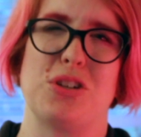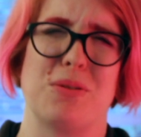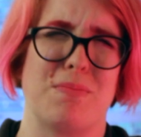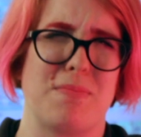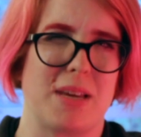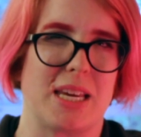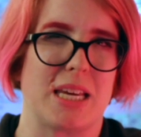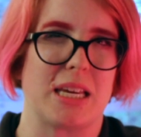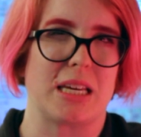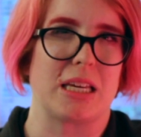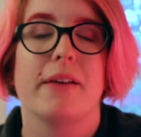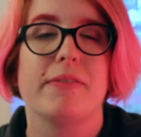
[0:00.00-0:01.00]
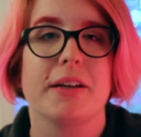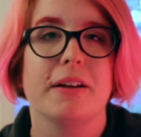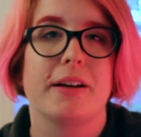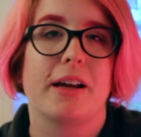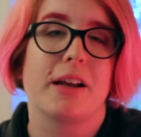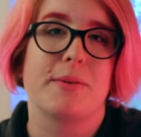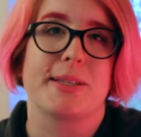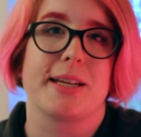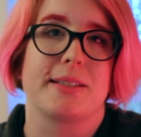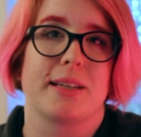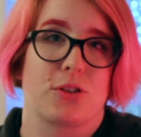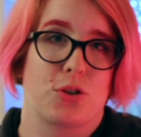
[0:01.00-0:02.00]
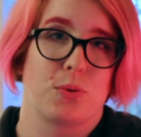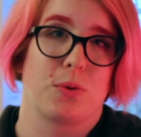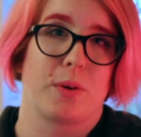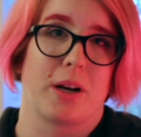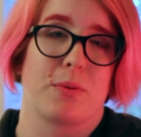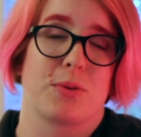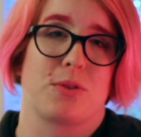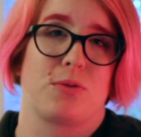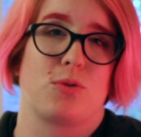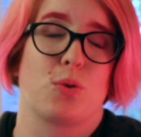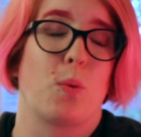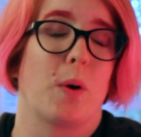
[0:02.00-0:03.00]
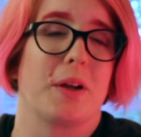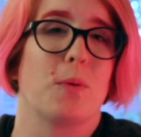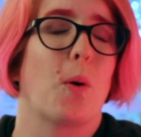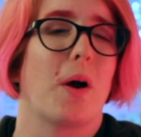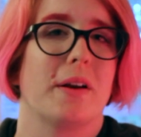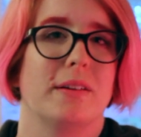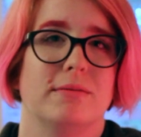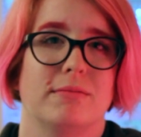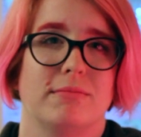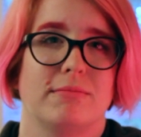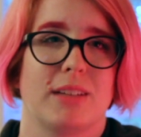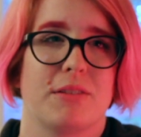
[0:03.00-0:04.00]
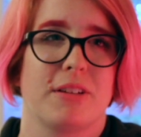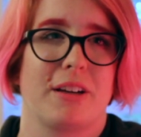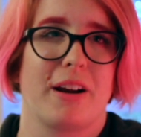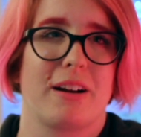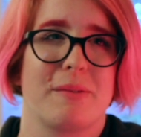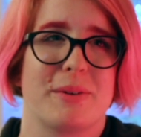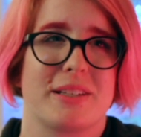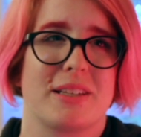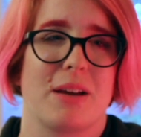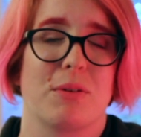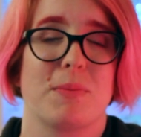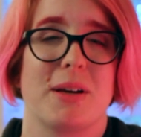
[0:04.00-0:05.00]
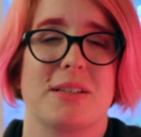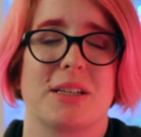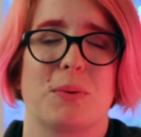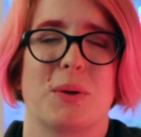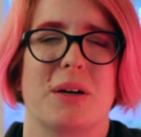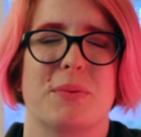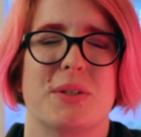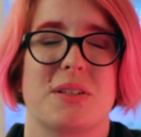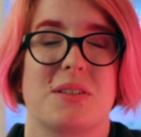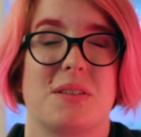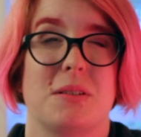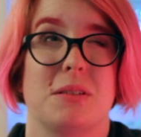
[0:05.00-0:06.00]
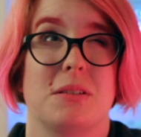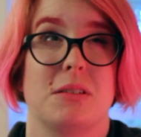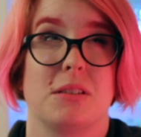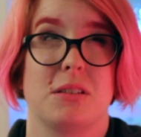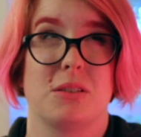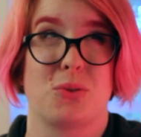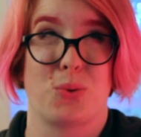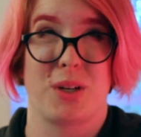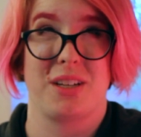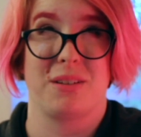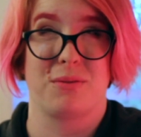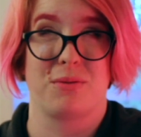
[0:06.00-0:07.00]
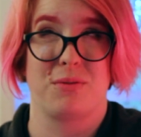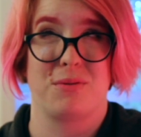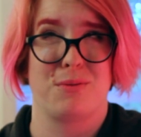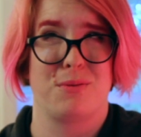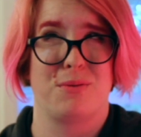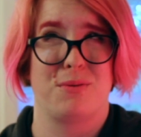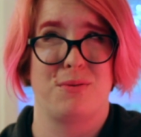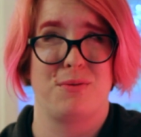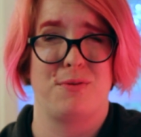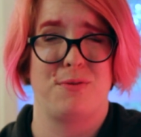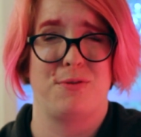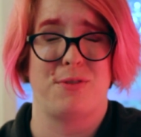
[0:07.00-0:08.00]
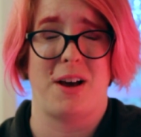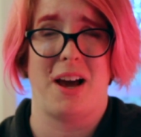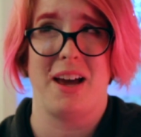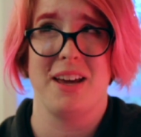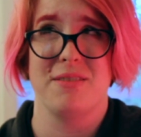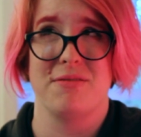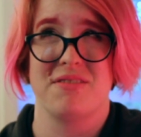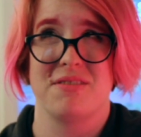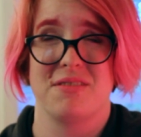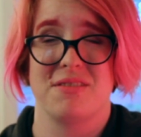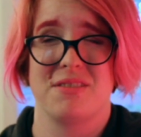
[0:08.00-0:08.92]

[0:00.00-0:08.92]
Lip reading: to me. I figured out I was asexual when I was 21. I figured out I was aromantic when I was 25?